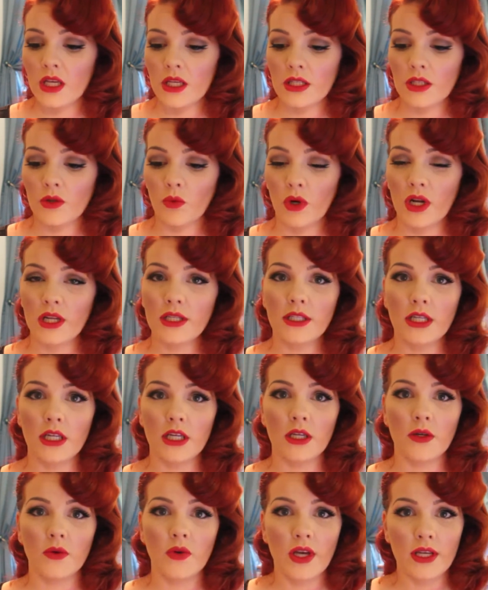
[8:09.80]
So what I
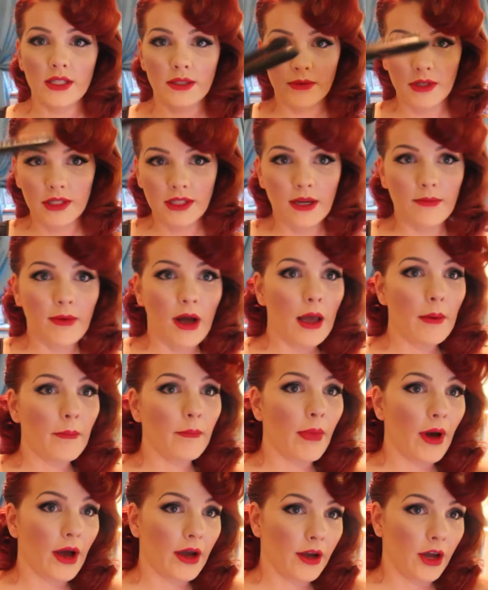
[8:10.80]
do is I'm going to take my
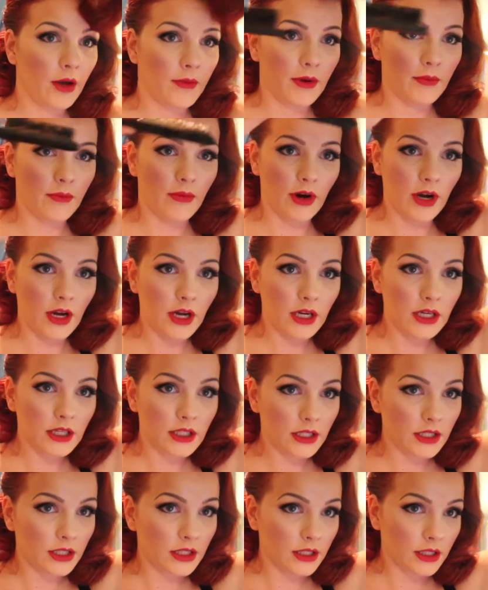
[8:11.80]
backcombing
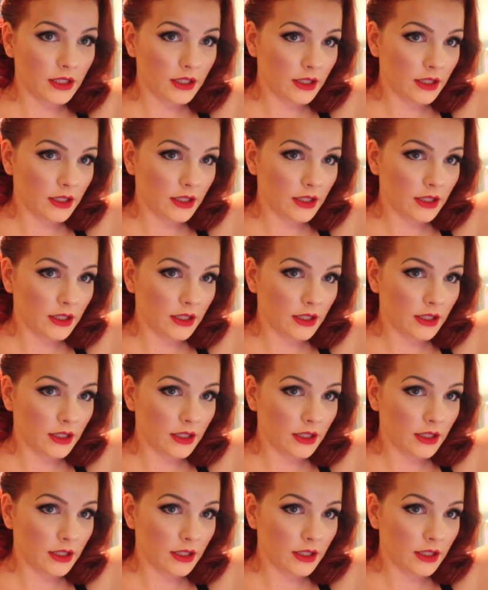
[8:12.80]
brush,